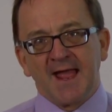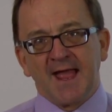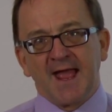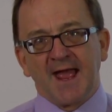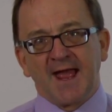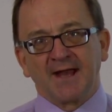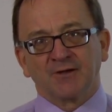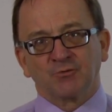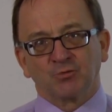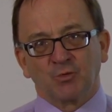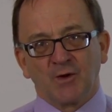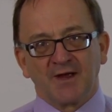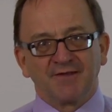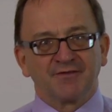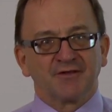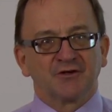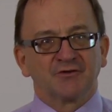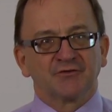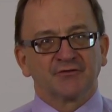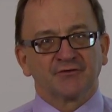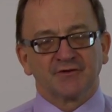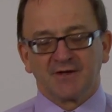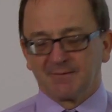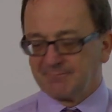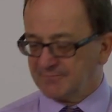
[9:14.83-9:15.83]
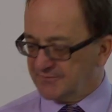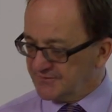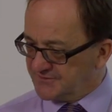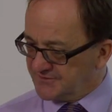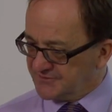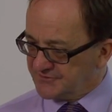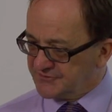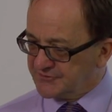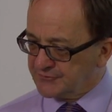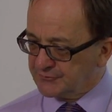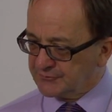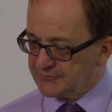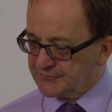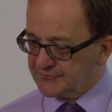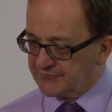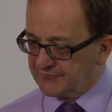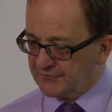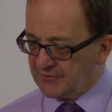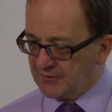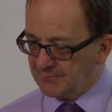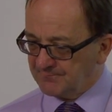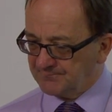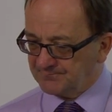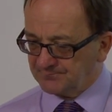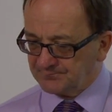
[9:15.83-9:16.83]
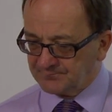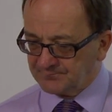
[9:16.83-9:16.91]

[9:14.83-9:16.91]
and where those numbers are sourced from.